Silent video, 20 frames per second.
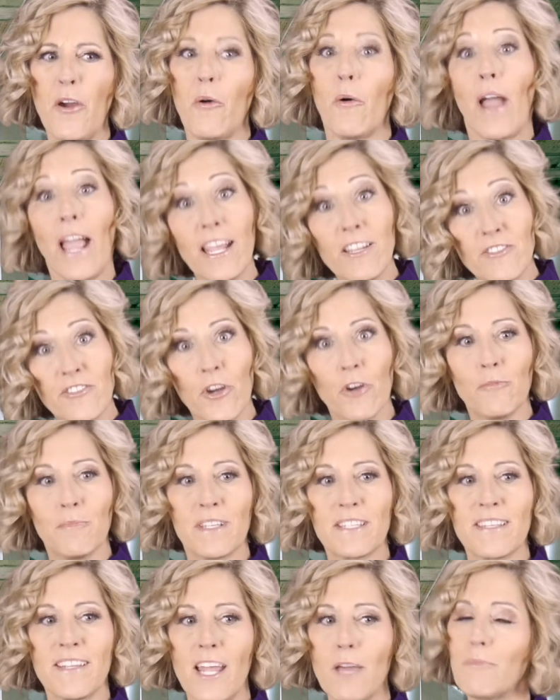and don't
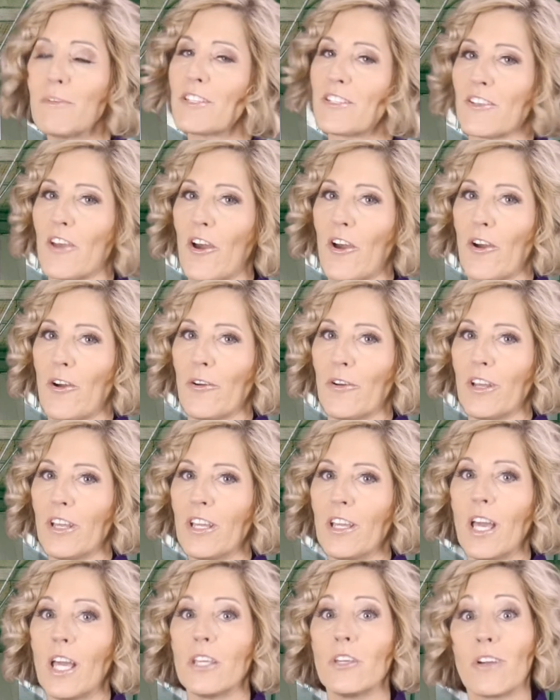miss an episode.
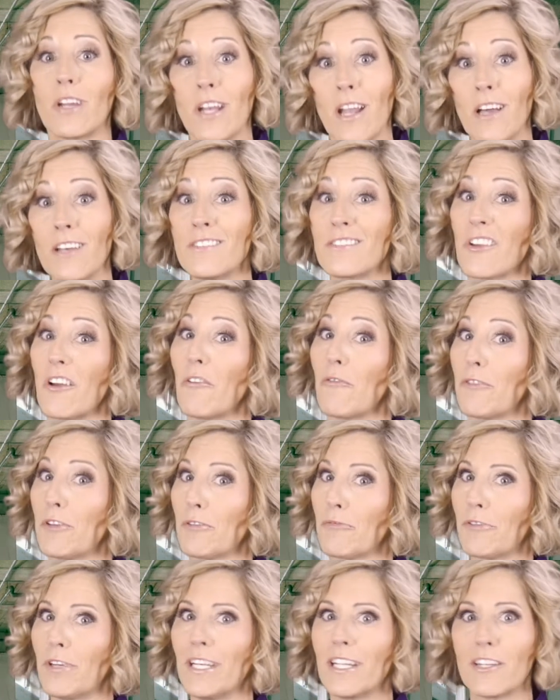You can also
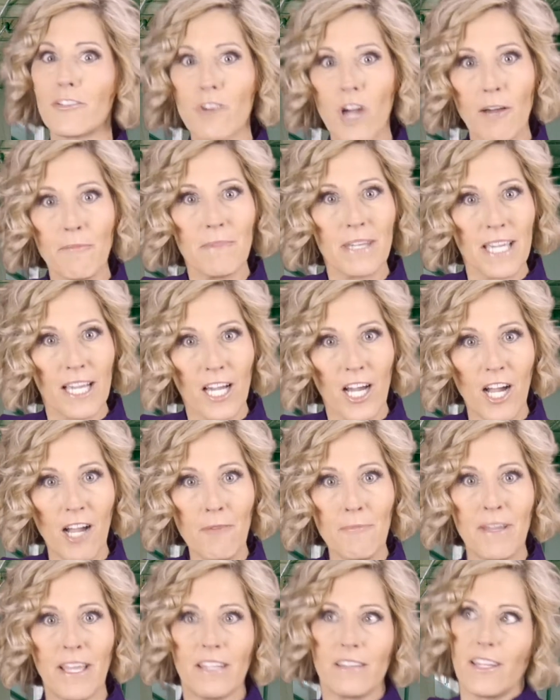feel free to drop me a
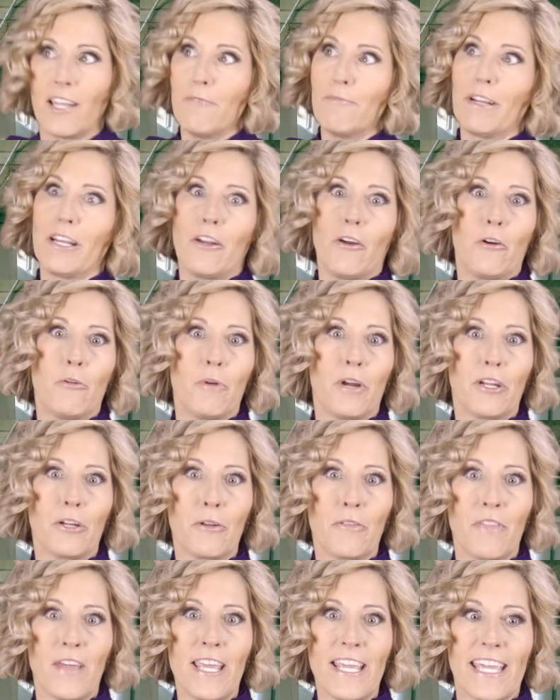comment. Let me know what
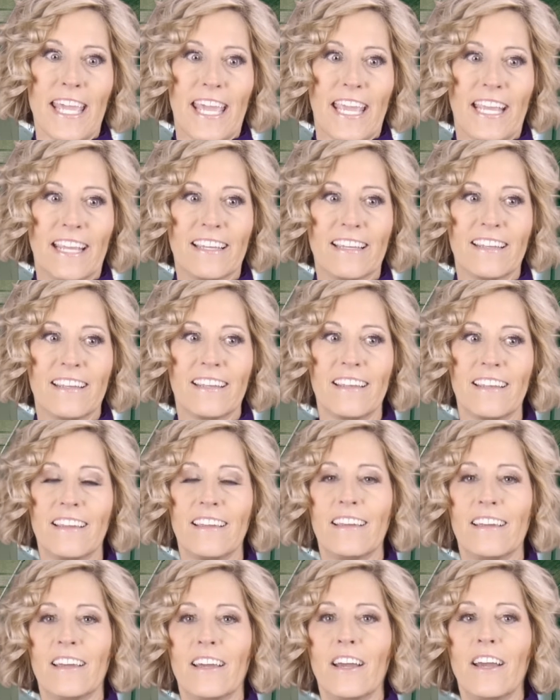you're thinking.
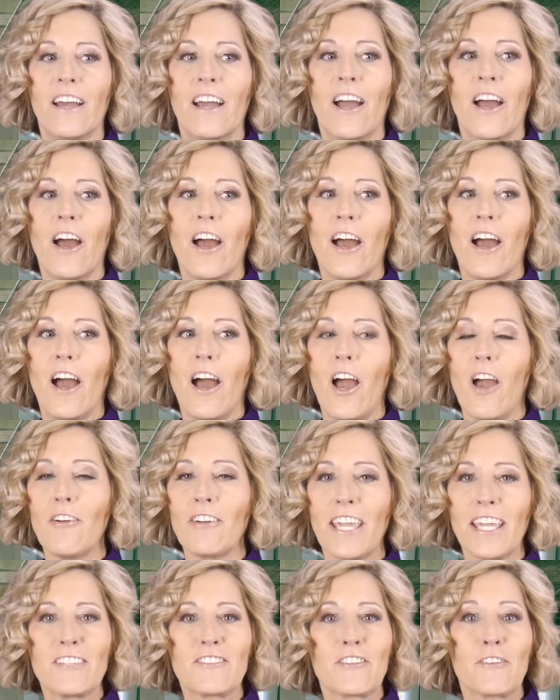
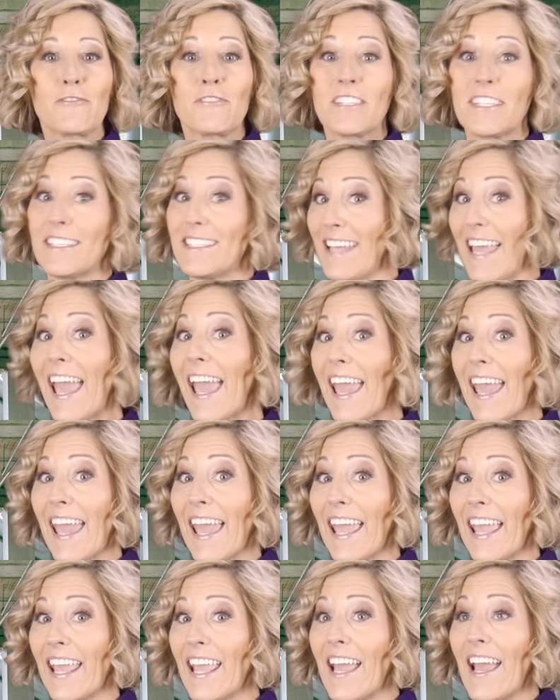Okay, so
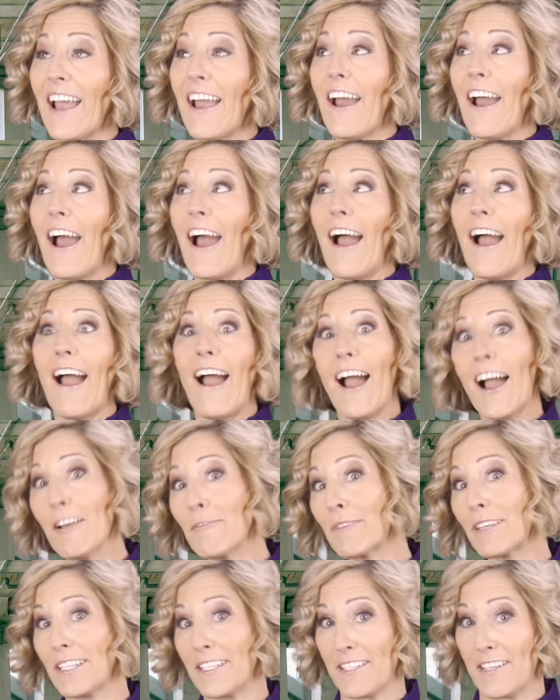today I'm
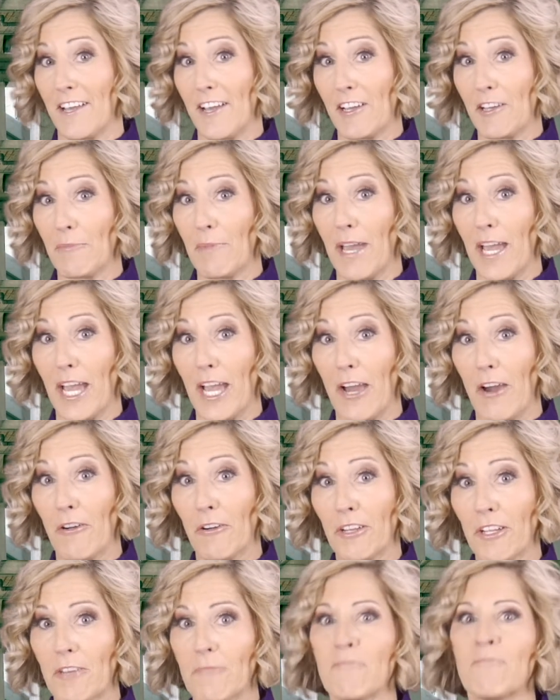going to talk
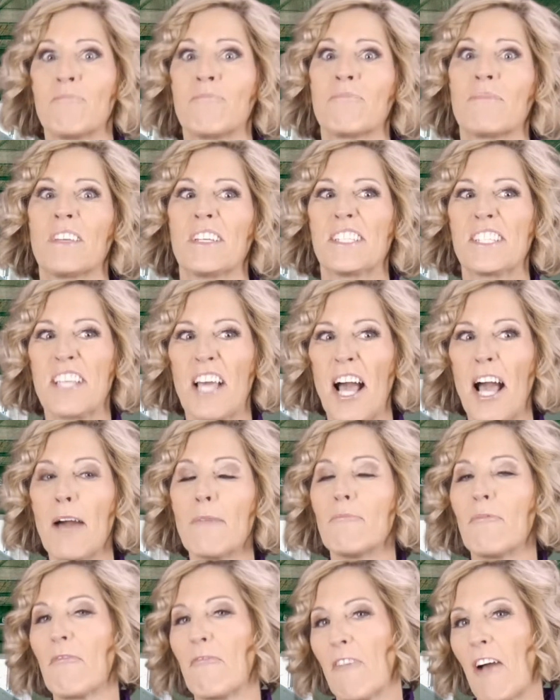about the
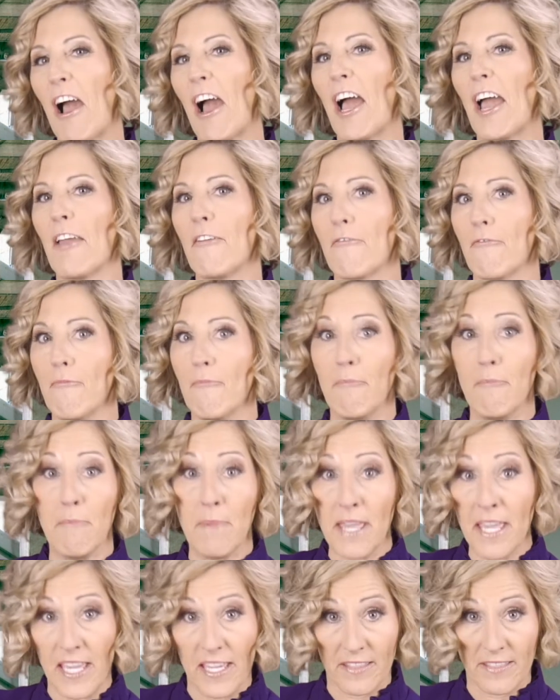top five
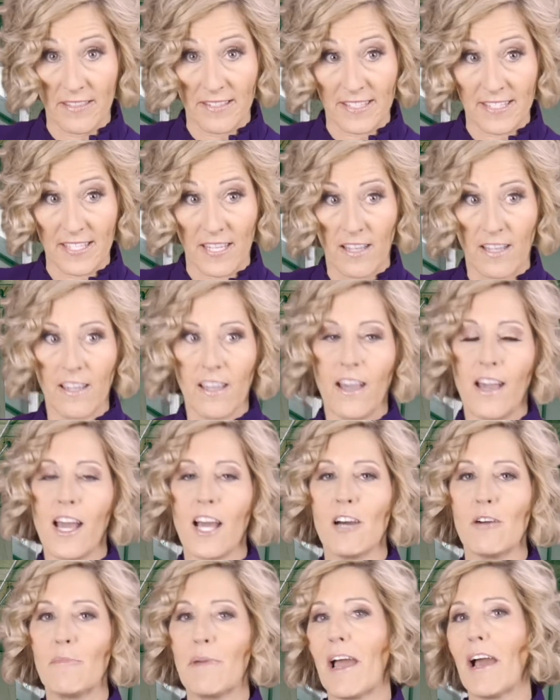myths
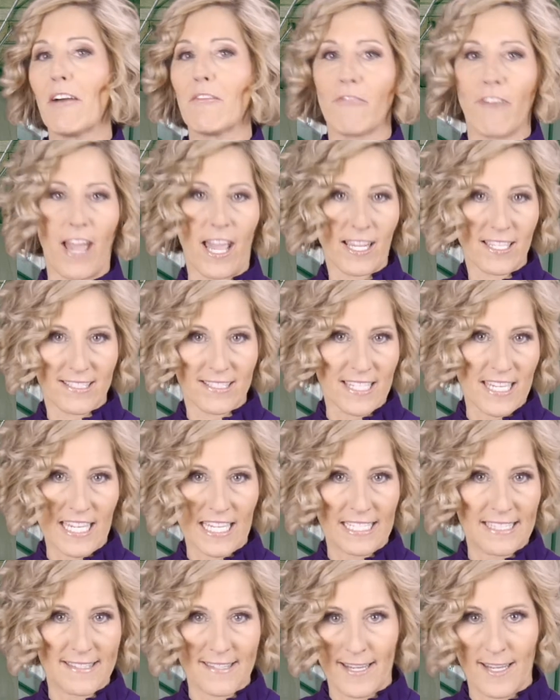about
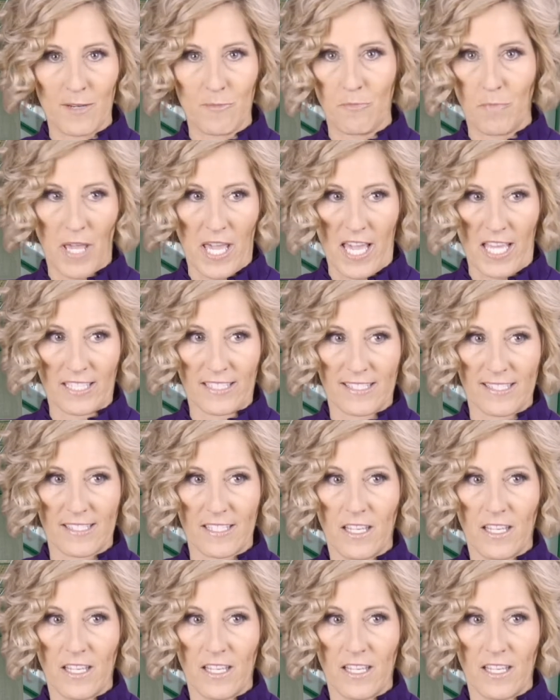vaccines in pets.